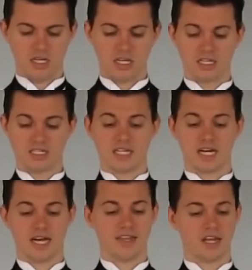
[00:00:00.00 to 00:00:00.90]
You can
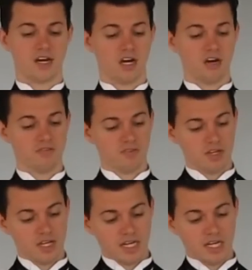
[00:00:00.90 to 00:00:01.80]
tie that
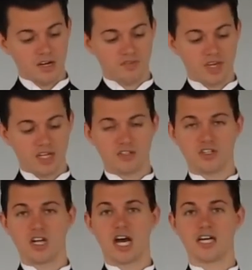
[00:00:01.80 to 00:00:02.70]
off. Now if you had
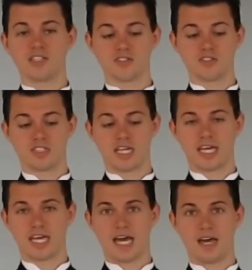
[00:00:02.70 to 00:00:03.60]
your nozzle
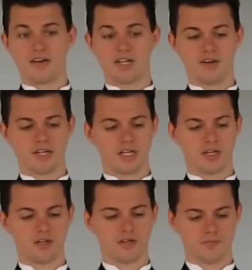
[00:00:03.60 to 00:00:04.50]
sticking out down
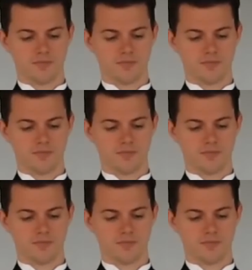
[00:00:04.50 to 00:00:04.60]
here,